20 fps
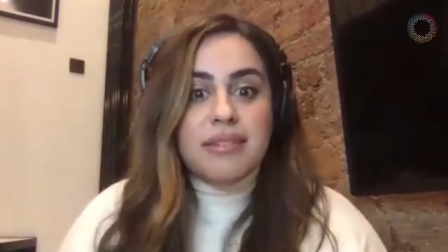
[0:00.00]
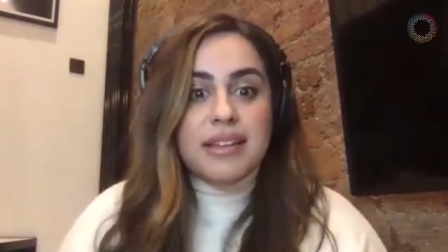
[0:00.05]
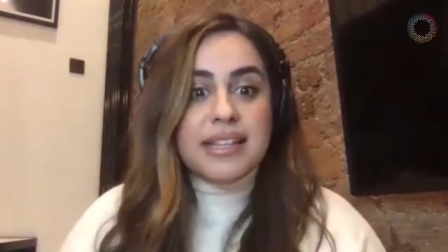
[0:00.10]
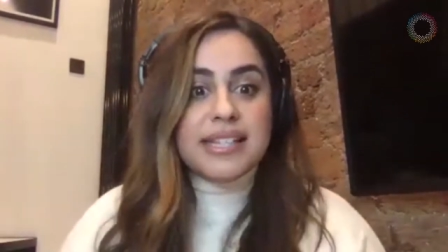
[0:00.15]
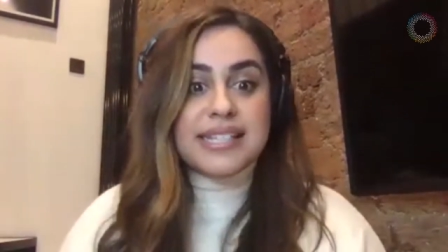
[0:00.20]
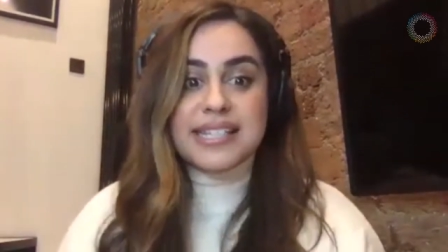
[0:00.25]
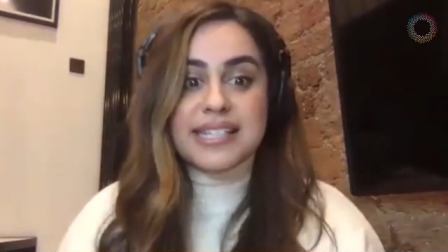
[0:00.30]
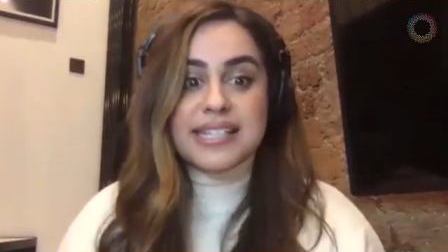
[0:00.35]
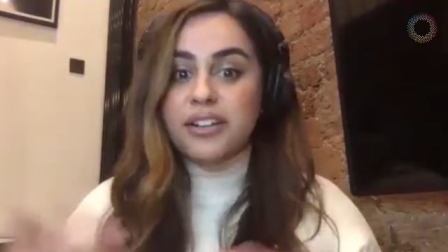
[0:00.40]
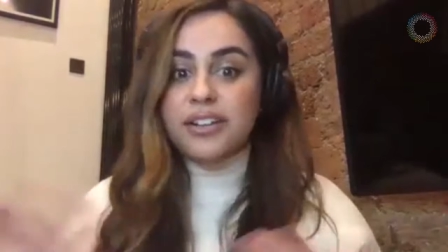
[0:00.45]

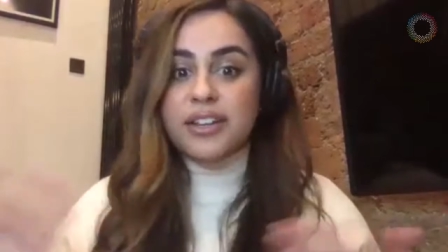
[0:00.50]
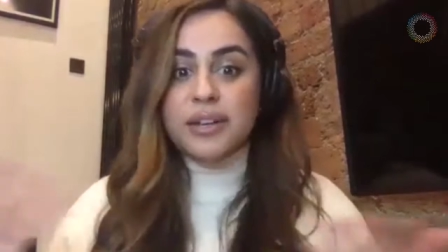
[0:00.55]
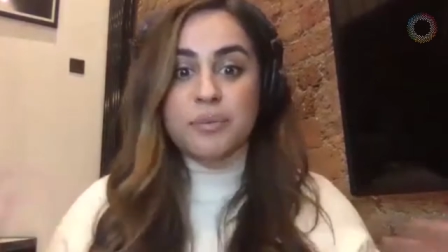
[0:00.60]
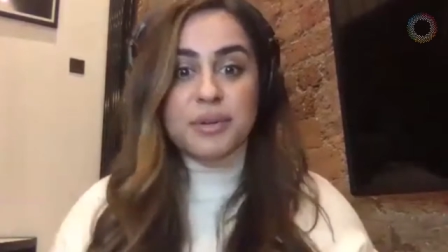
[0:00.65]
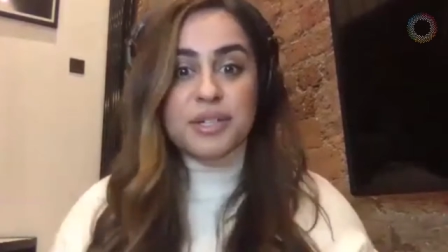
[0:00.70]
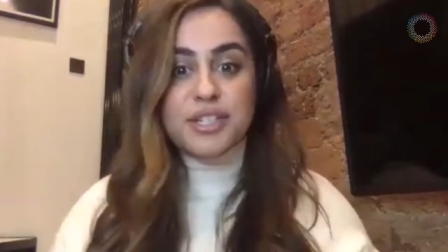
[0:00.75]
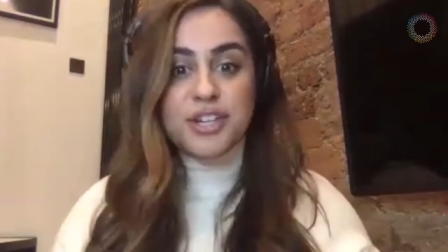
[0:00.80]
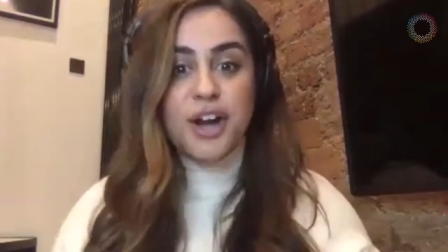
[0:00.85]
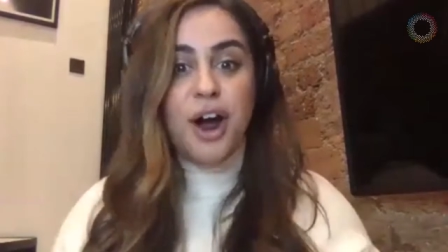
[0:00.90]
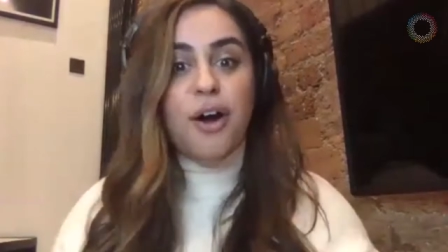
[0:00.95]
Still, there
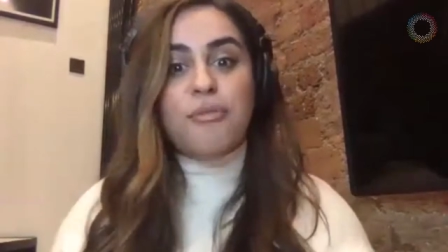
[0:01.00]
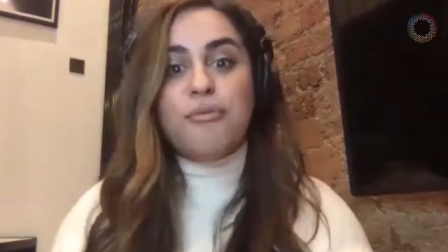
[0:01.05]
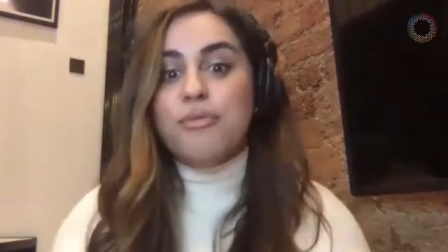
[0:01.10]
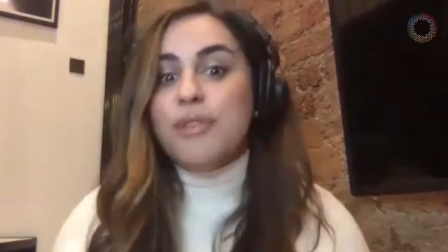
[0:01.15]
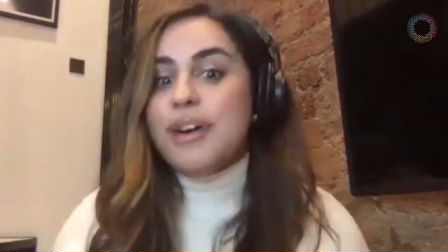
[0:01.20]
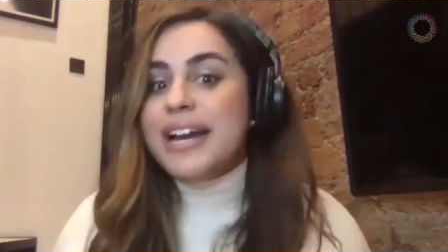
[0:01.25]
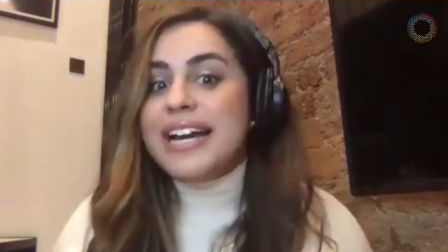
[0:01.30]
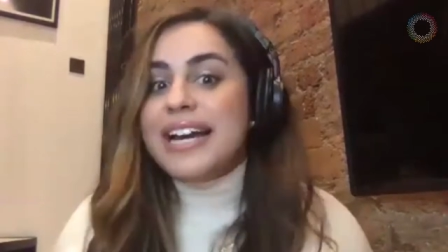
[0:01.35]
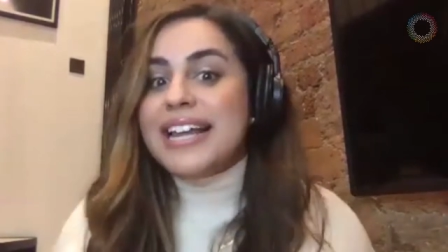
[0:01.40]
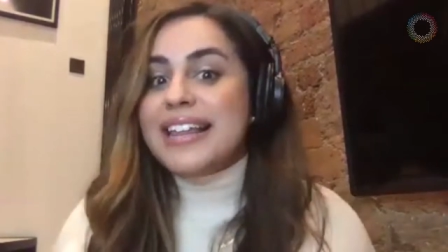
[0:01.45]
was not
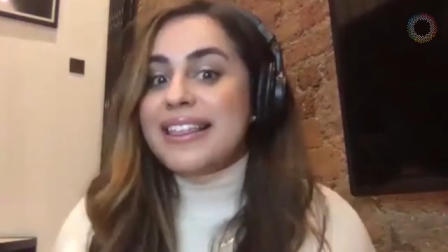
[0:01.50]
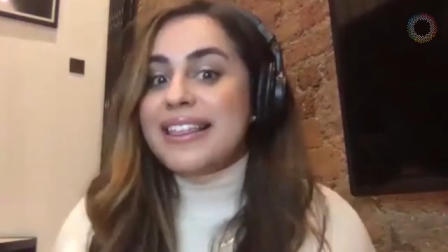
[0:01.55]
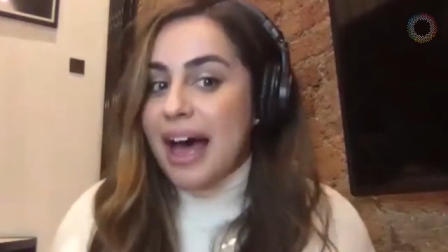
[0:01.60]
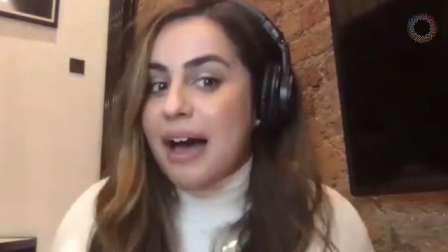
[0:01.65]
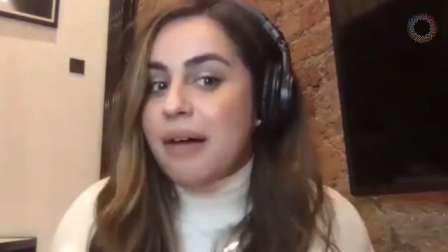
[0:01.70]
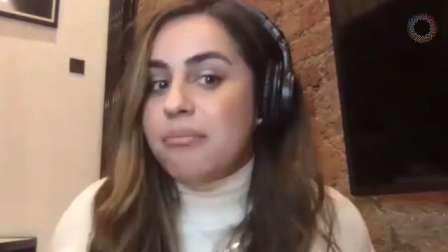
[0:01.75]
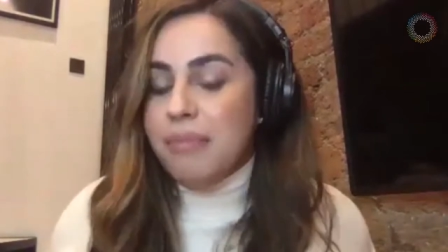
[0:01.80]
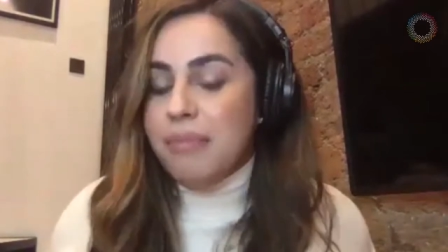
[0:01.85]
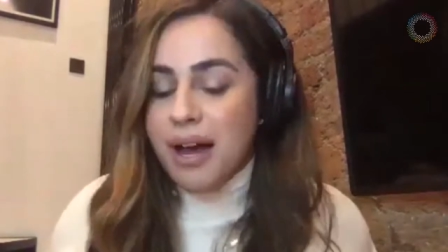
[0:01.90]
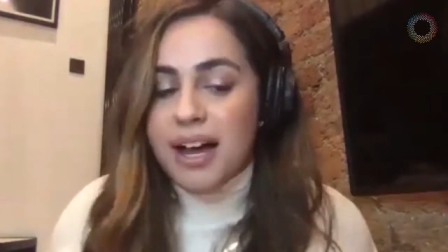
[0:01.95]
really that
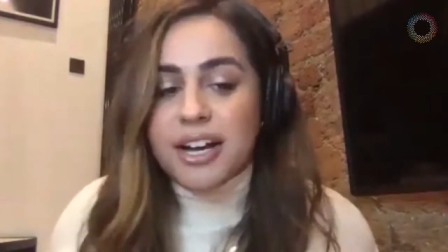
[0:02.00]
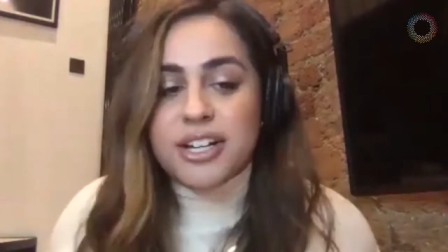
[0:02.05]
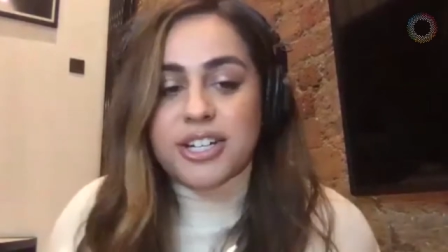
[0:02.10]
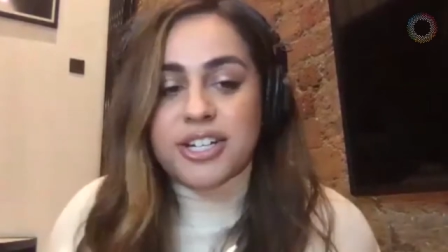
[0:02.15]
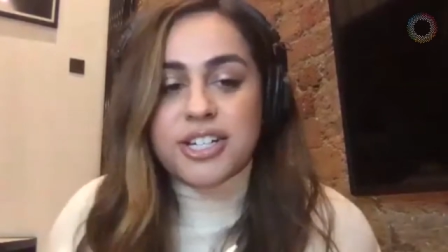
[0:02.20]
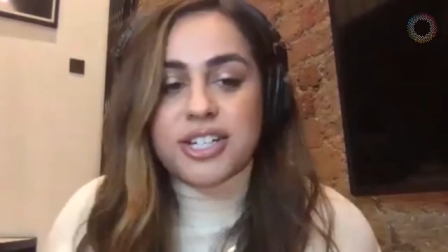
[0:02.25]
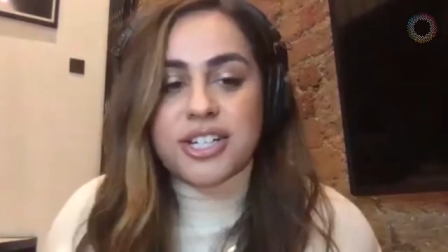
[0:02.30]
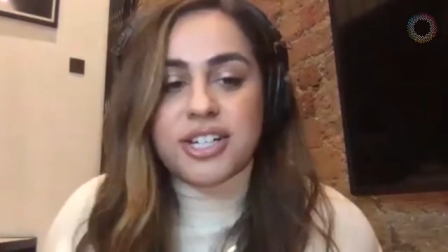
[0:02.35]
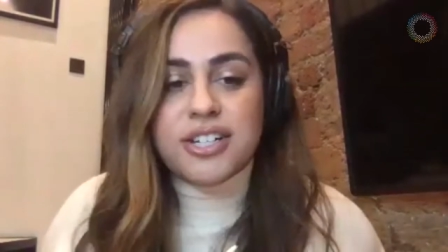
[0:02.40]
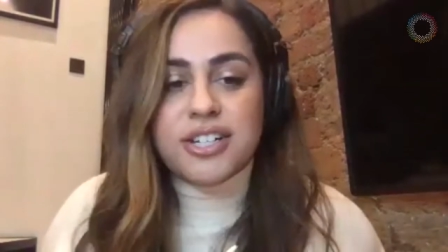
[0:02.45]

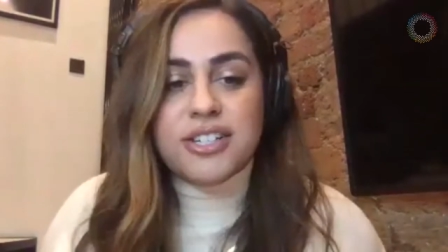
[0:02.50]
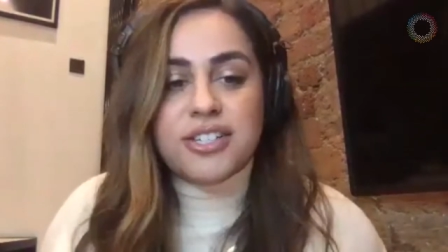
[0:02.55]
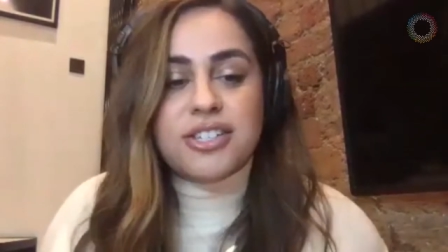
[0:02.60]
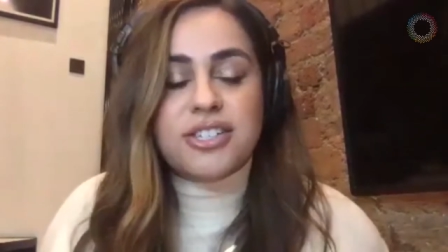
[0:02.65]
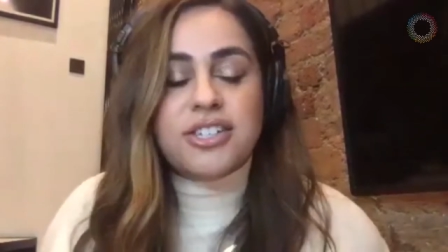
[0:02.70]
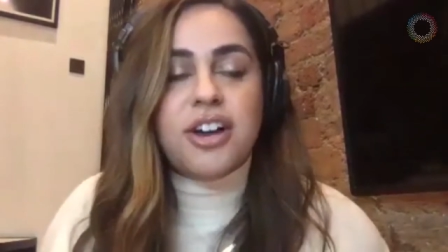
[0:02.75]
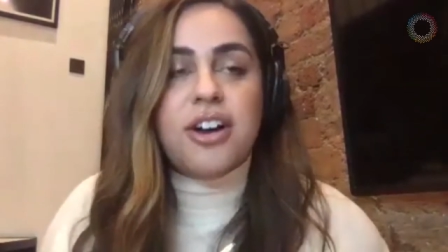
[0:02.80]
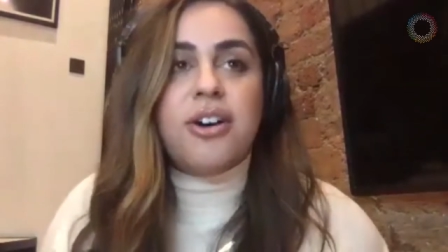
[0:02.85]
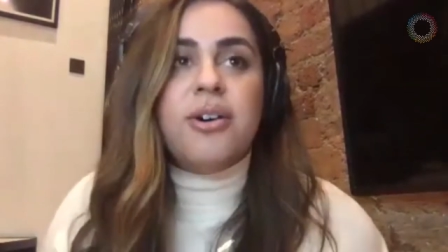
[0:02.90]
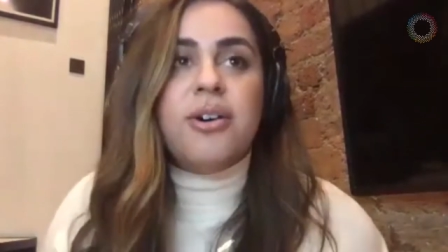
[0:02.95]
much.
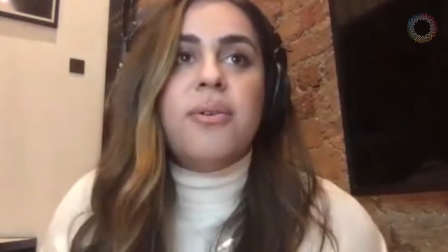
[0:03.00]
So